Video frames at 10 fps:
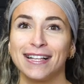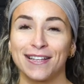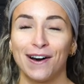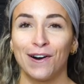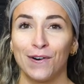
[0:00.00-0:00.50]

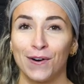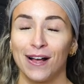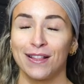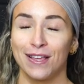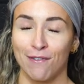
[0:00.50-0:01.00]

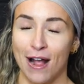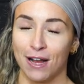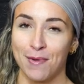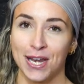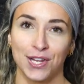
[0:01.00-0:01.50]
So the
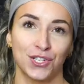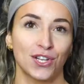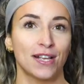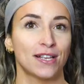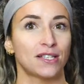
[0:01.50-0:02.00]

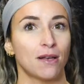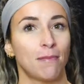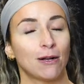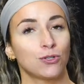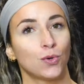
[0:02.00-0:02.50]
recommendation is
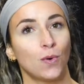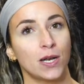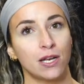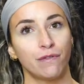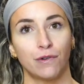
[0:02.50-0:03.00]
about
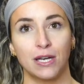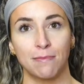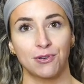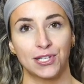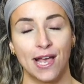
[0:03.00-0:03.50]
20 to 40%
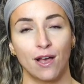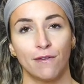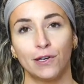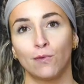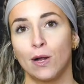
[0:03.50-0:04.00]

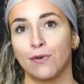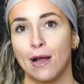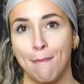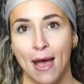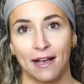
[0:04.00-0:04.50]
of your one
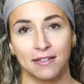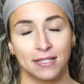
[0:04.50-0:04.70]
rep max.